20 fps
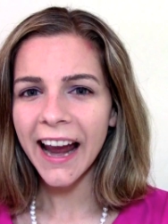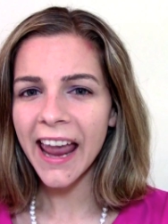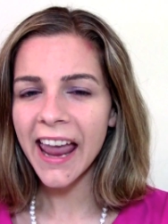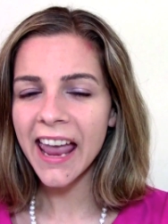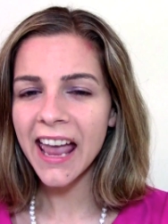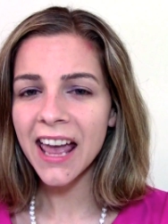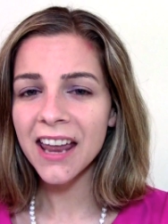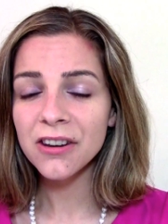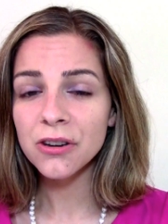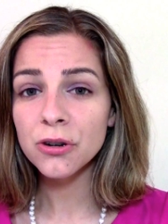
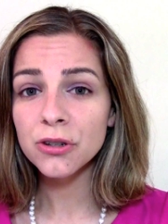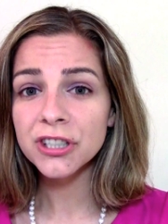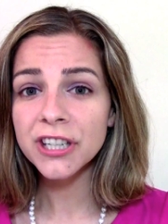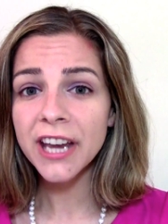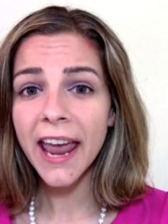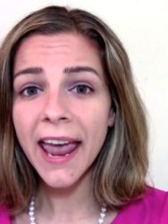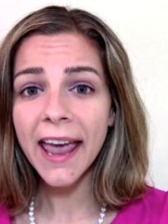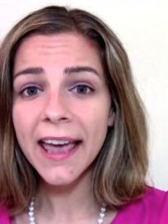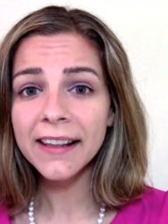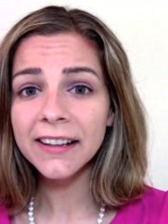And you're
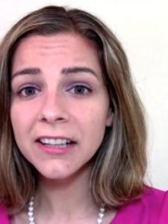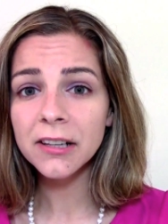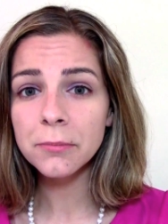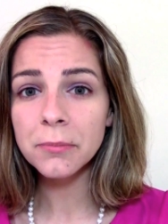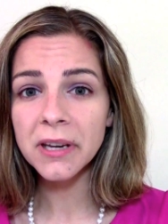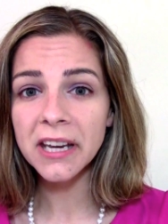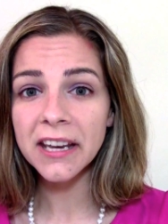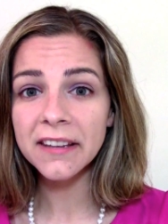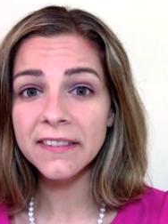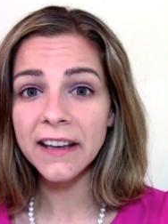telling
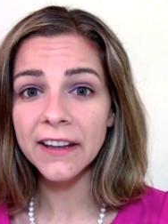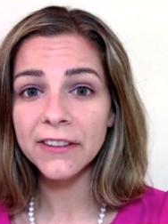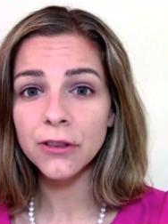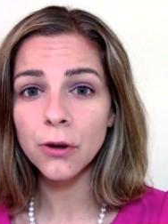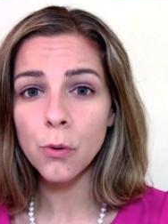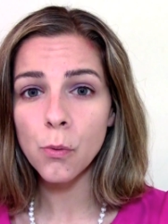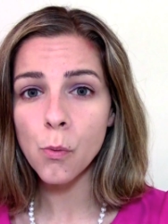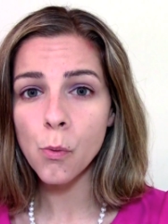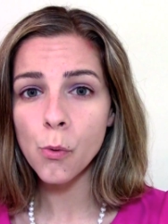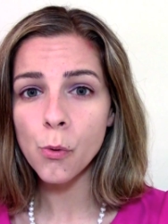me that
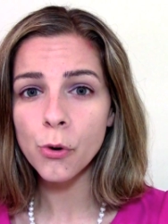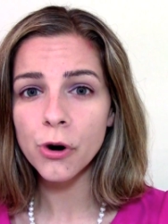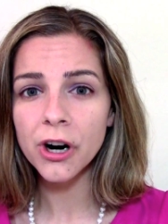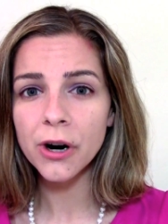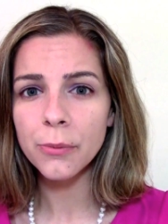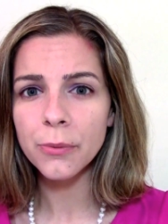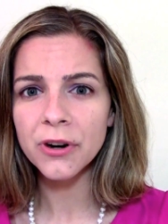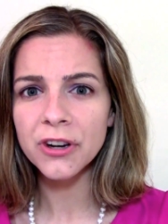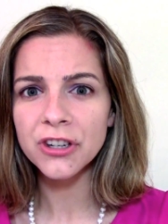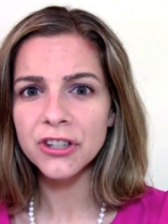the
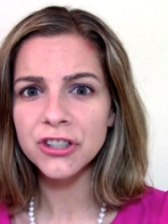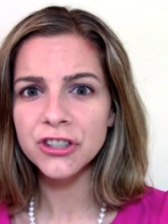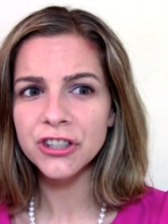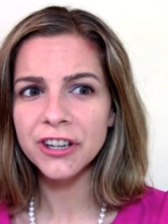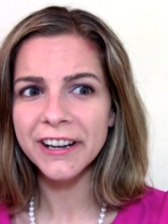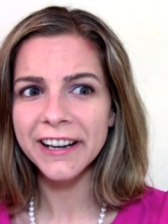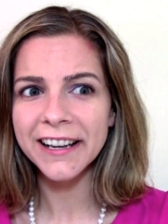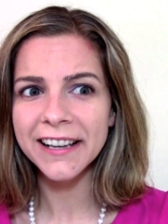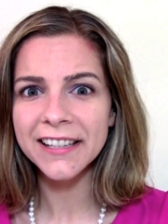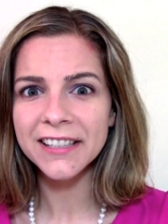war was
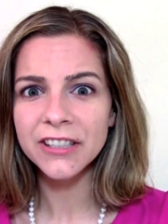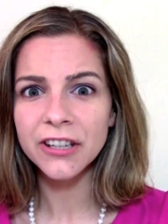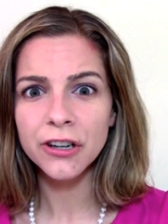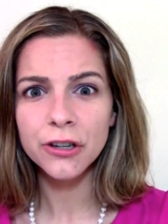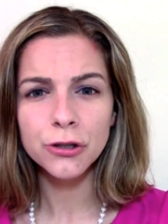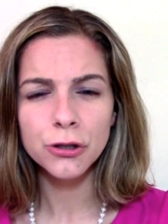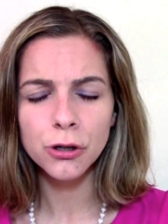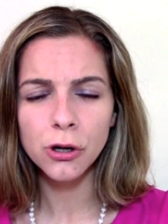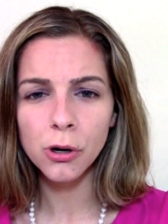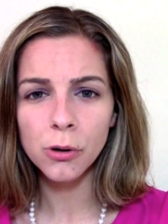just
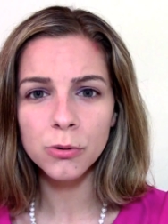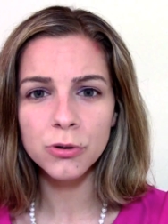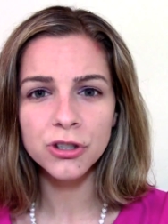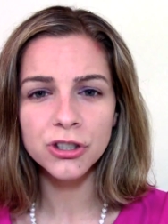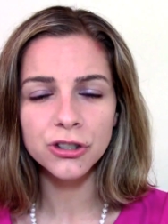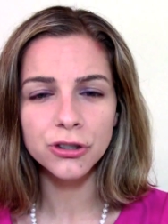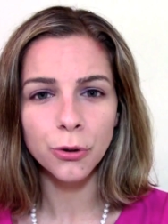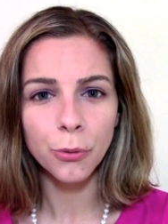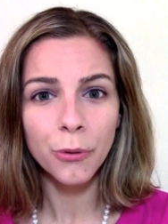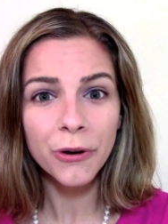too
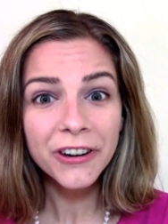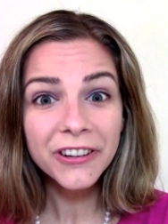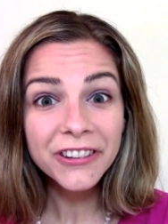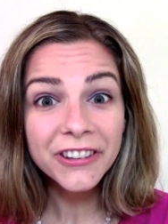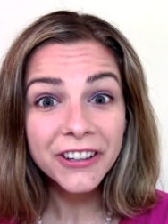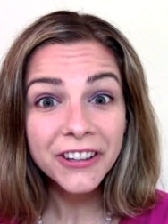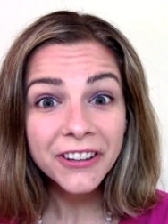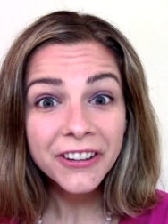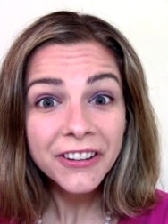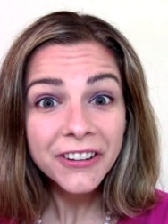
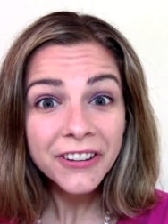short?